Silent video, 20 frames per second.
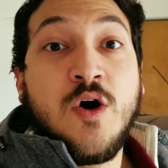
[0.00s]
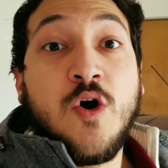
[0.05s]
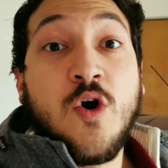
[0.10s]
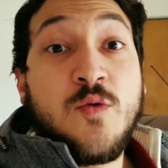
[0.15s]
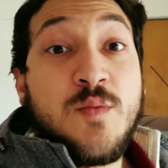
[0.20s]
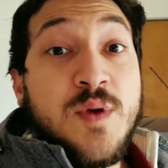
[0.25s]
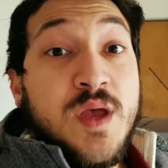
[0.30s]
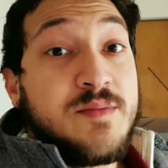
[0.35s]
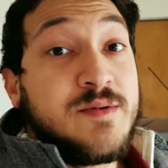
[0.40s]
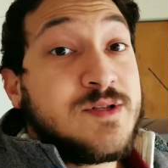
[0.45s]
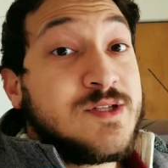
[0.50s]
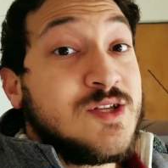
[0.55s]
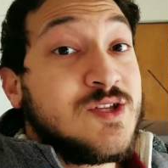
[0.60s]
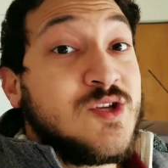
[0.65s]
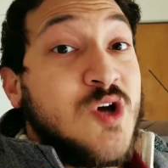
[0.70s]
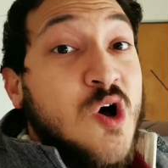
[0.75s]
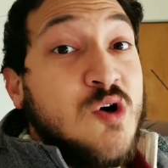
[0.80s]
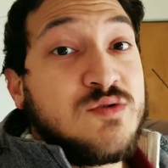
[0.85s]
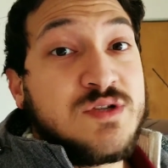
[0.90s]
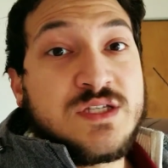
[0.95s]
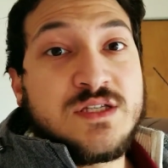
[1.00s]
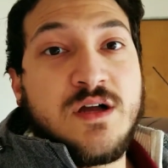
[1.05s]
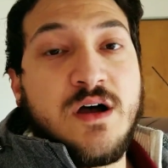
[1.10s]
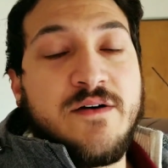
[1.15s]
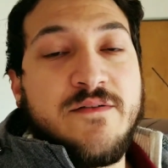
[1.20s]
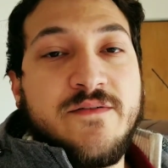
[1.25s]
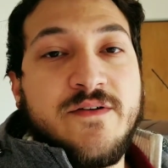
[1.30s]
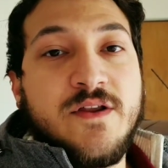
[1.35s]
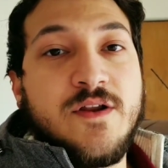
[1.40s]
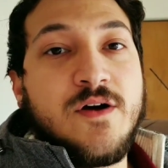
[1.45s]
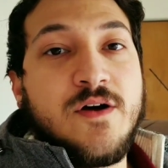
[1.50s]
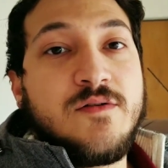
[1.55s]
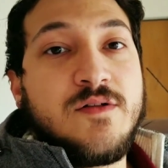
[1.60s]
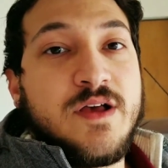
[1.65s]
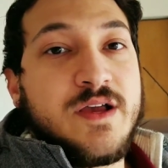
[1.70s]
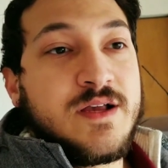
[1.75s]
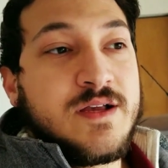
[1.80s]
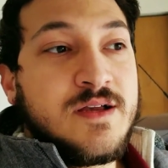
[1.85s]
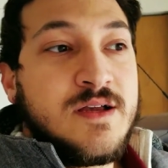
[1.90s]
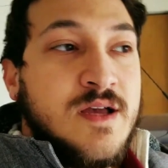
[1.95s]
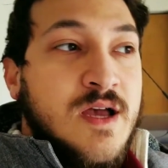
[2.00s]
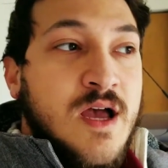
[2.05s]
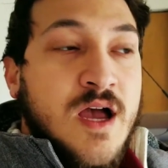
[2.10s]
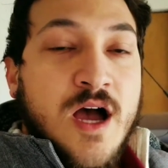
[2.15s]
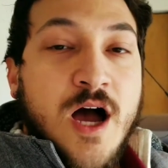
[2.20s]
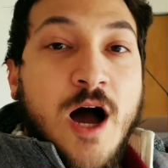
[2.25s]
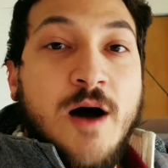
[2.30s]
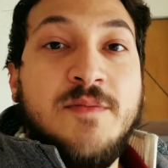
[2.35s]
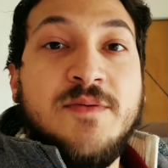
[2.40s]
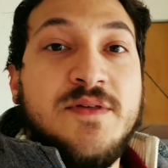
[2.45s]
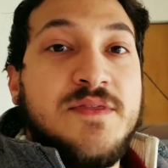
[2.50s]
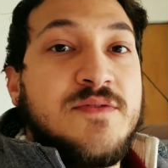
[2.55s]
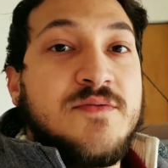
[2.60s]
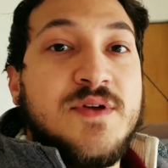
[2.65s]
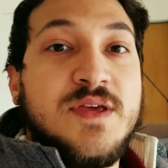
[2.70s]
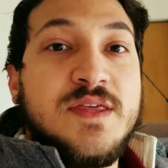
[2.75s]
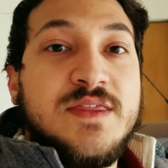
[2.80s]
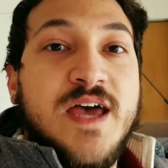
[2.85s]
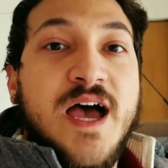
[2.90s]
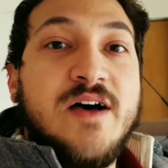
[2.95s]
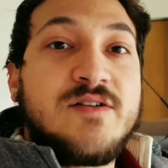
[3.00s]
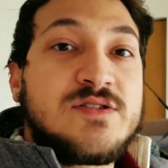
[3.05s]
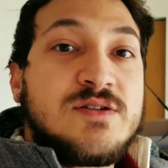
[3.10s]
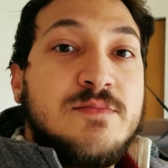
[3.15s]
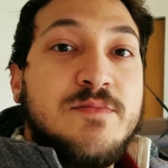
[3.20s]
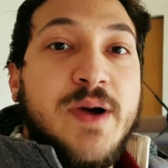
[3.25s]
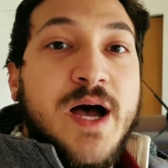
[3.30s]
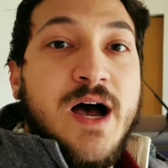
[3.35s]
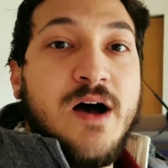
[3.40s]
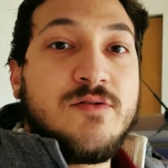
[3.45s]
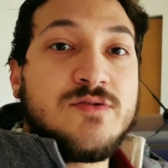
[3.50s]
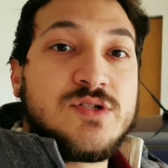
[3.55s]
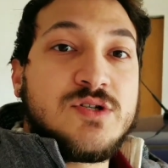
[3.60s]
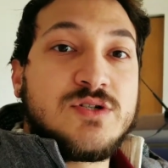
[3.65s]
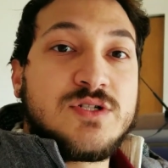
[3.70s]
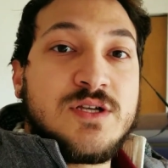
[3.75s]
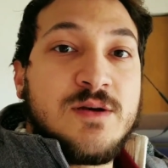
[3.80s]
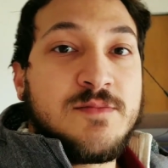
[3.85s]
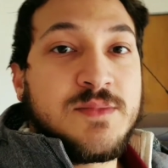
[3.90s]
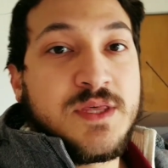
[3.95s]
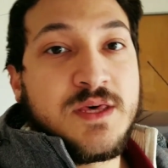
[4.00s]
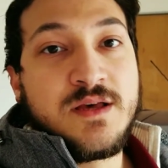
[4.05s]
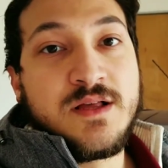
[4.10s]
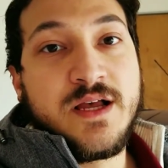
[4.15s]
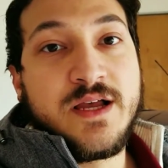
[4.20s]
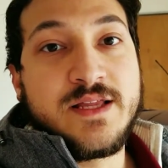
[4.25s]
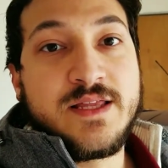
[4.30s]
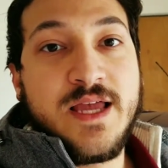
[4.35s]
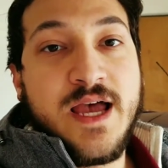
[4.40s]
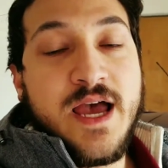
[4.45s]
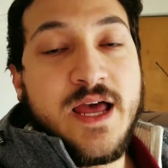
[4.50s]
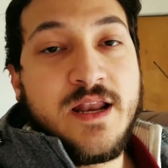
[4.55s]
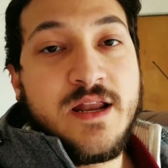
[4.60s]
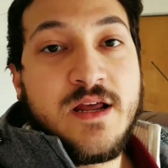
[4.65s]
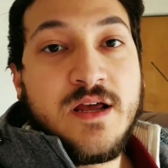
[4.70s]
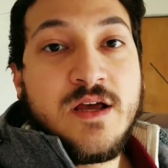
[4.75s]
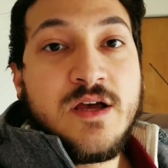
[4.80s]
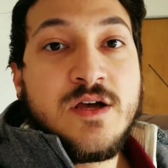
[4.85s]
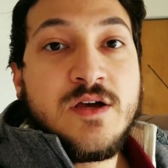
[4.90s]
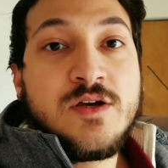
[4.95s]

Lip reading: or be able to tow stuff, like up to 3,000 pounds or something like that.